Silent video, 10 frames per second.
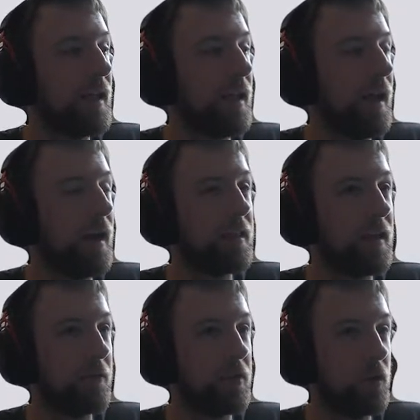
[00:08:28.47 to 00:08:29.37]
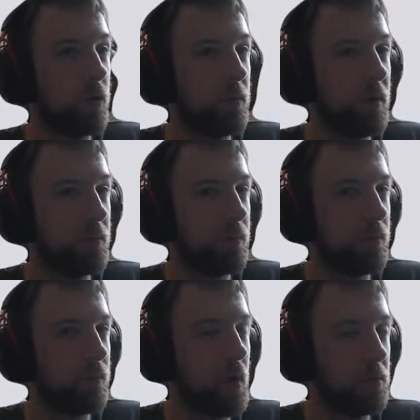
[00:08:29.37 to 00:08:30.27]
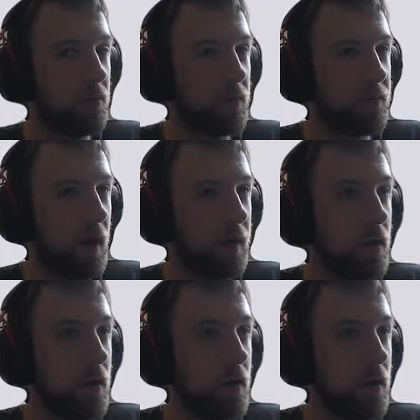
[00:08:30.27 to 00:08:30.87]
And I think everything would have been probably fine.